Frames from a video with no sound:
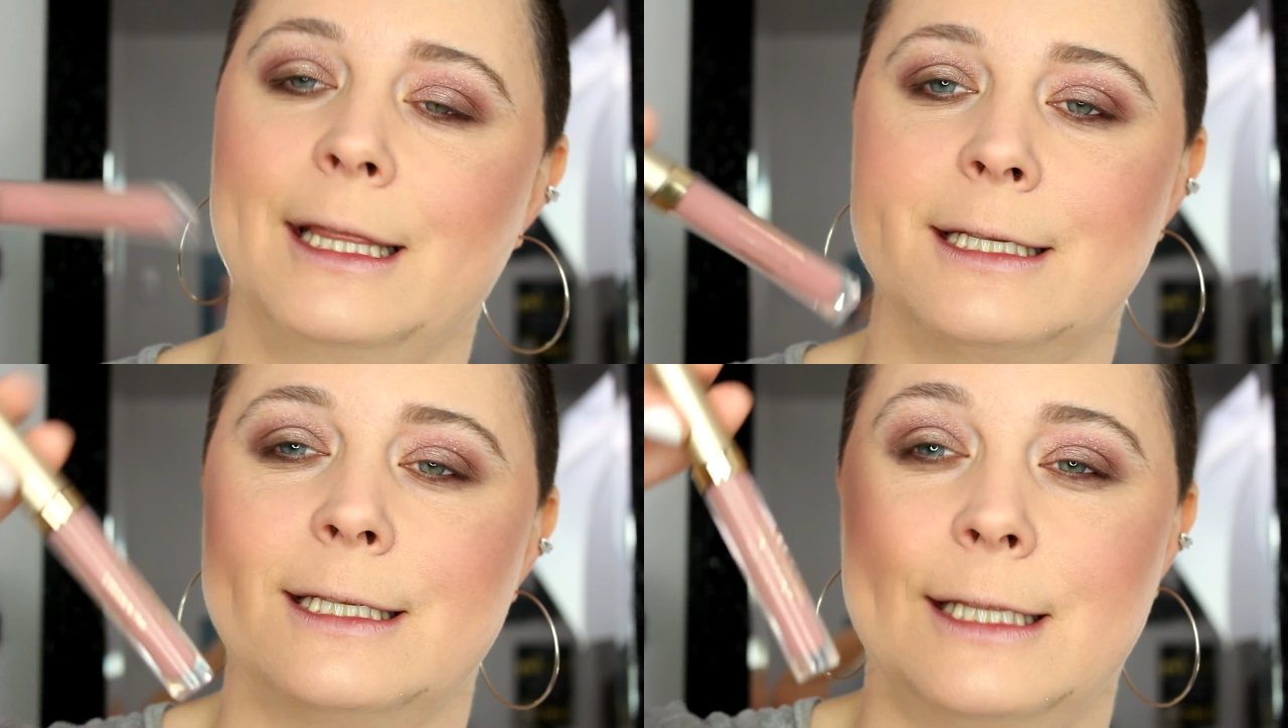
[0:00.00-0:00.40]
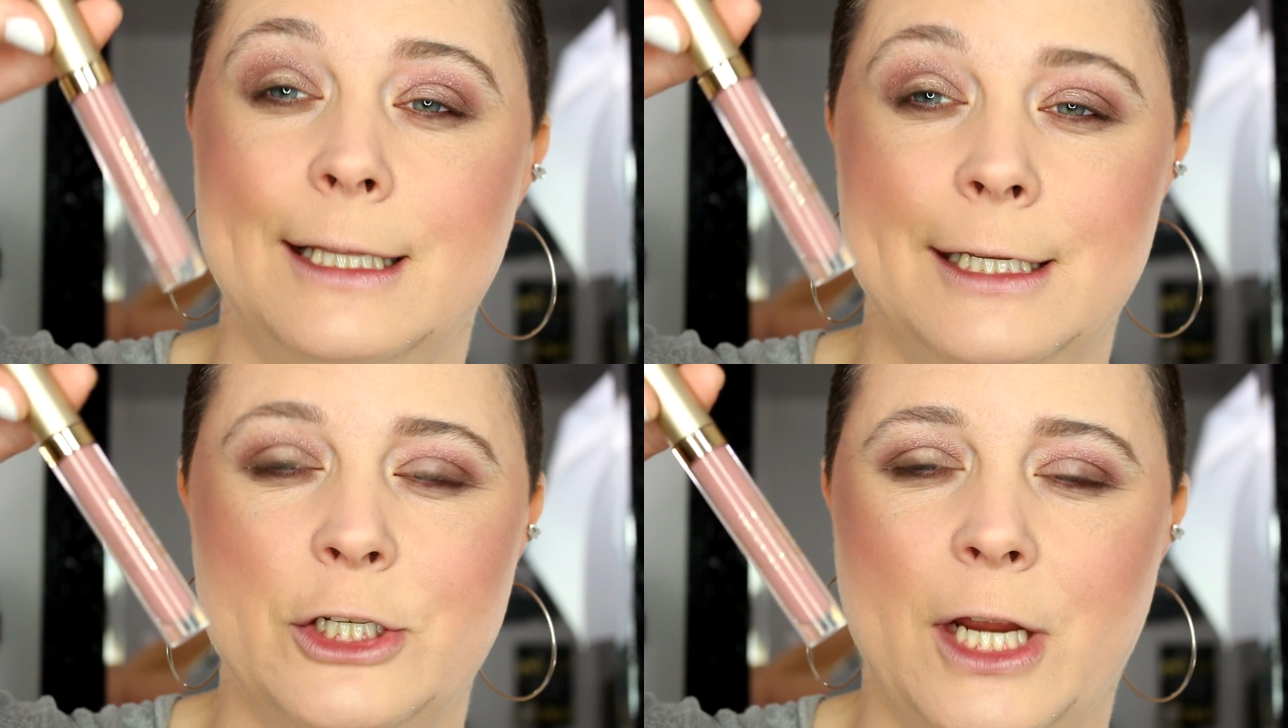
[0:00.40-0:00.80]
and this is
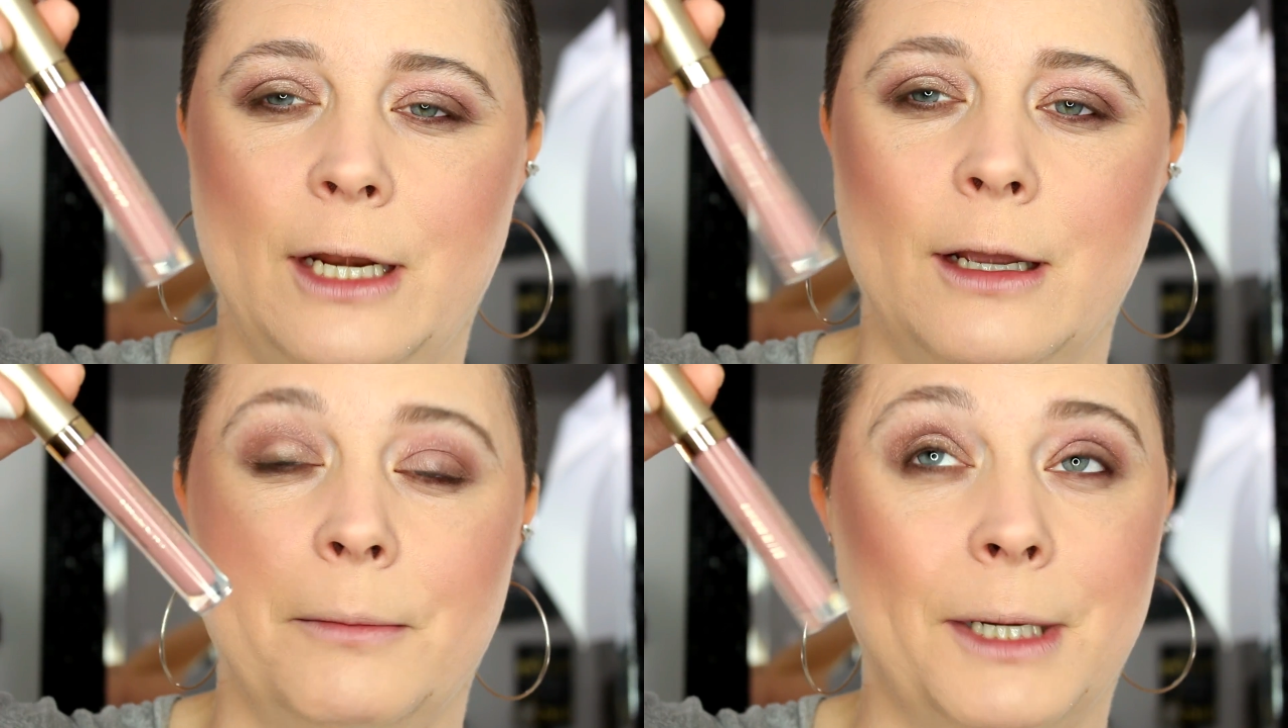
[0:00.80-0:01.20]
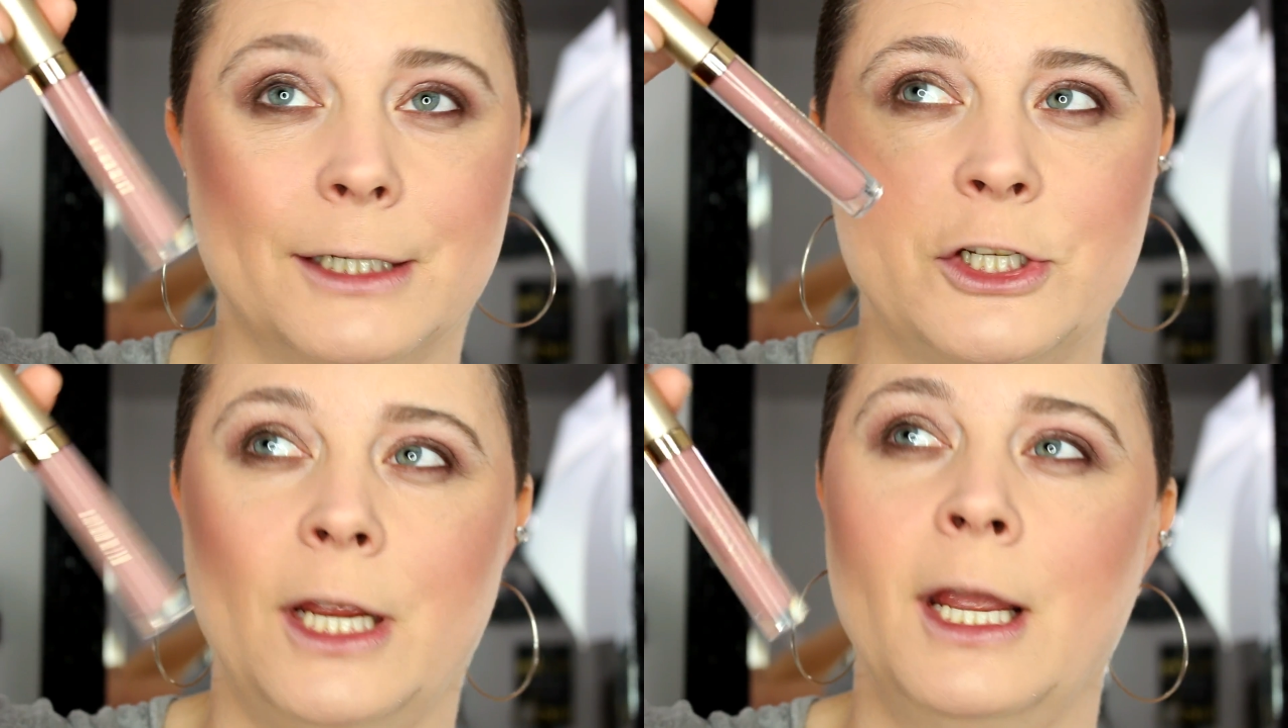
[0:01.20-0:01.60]
in the shade
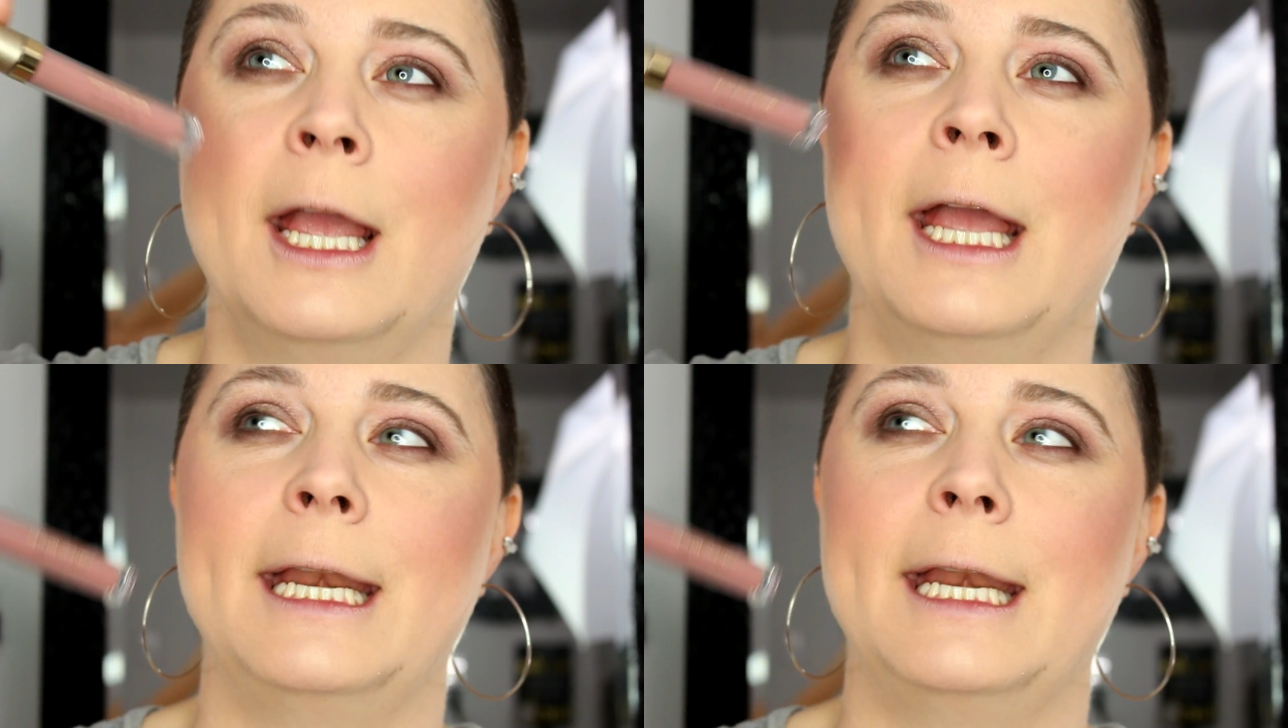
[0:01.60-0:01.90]
Baci.